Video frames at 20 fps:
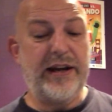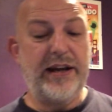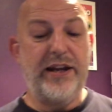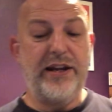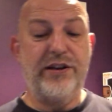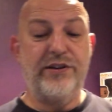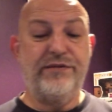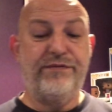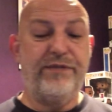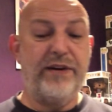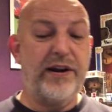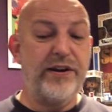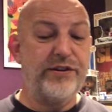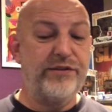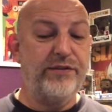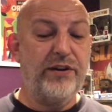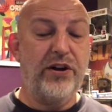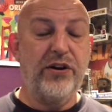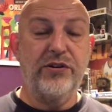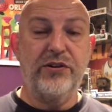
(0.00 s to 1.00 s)
is Franz
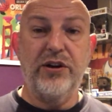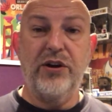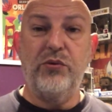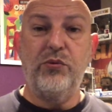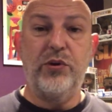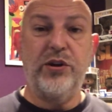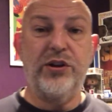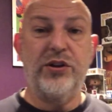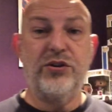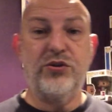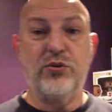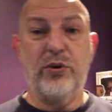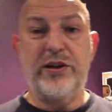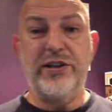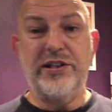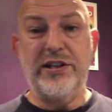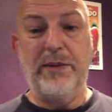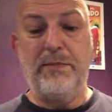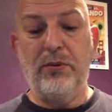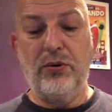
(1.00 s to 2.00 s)
Wagner with
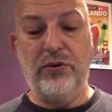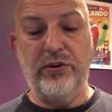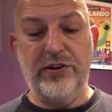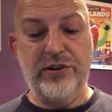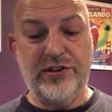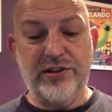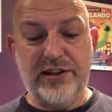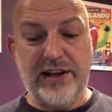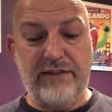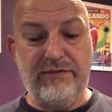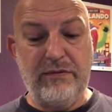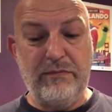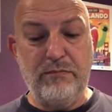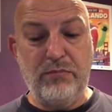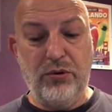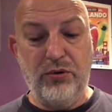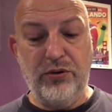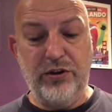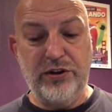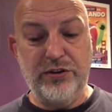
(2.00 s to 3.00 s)
20.7
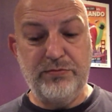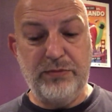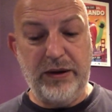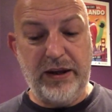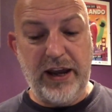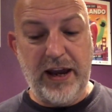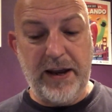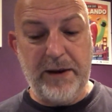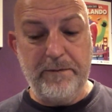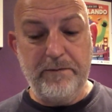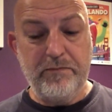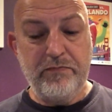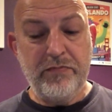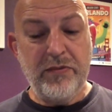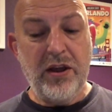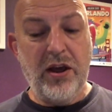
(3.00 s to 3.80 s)
points per game